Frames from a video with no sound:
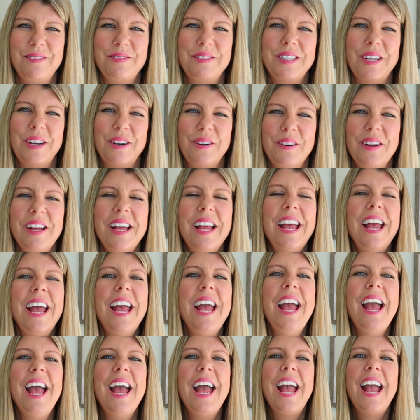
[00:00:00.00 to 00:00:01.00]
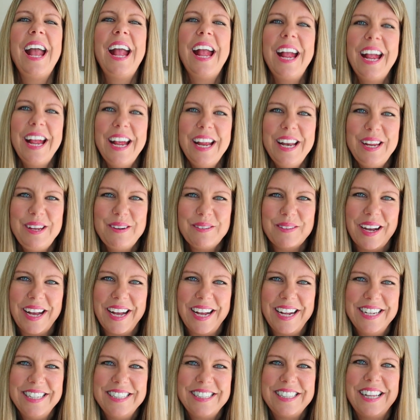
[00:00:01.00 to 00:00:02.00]
So
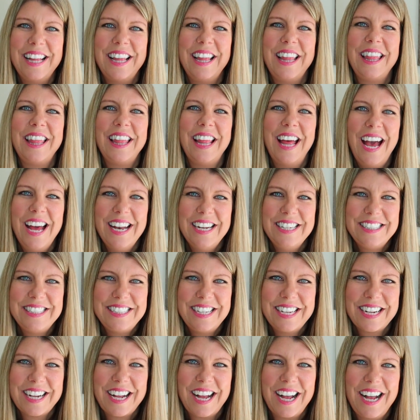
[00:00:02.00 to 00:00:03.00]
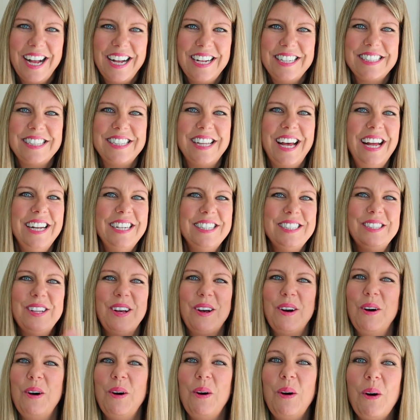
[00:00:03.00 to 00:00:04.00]
anyways, that is it, guys. That is the
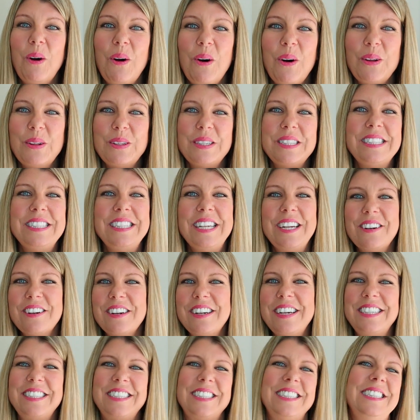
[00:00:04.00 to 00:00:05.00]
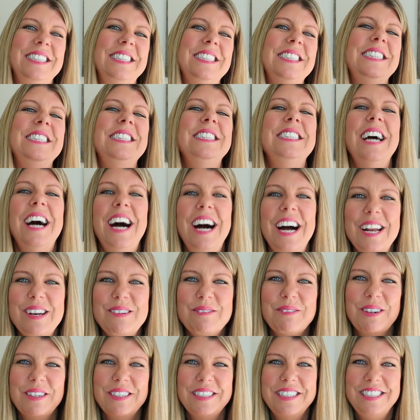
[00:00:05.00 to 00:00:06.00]
whole series. It's done.
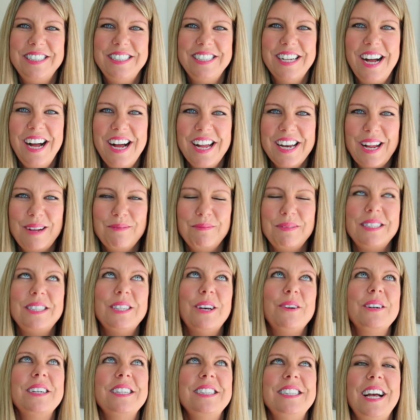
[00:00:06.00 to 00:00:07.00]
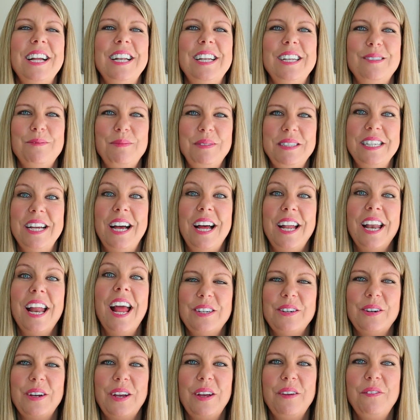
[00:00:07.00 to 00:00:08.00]
We're done. I'm so excited to be done.
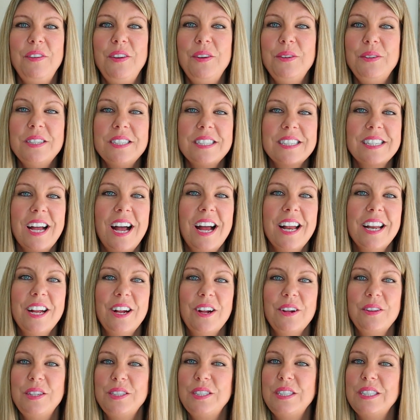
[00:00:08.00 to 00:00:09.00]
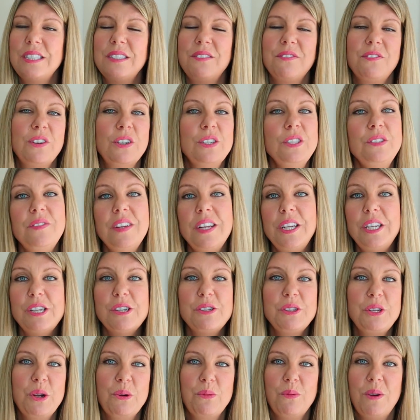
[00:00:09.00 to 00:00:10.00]
So if you just got here and this is the first video
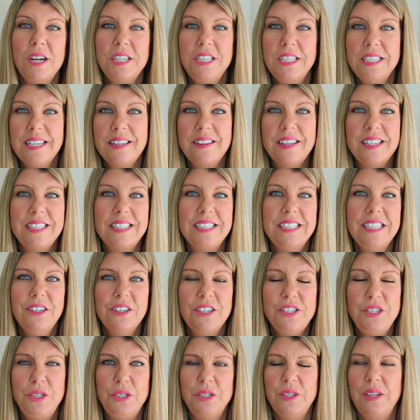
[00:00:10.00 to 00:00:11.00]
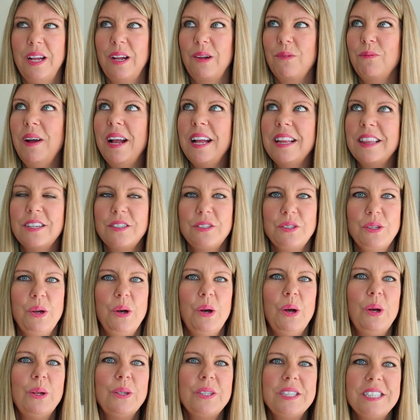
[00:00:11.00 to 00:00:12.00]
you're watching in this series and you're like, wait, there's a
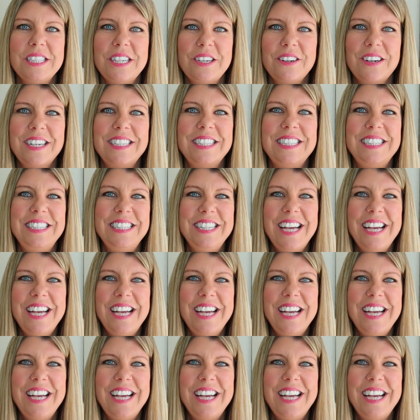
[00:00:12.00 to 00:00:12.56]
whole series.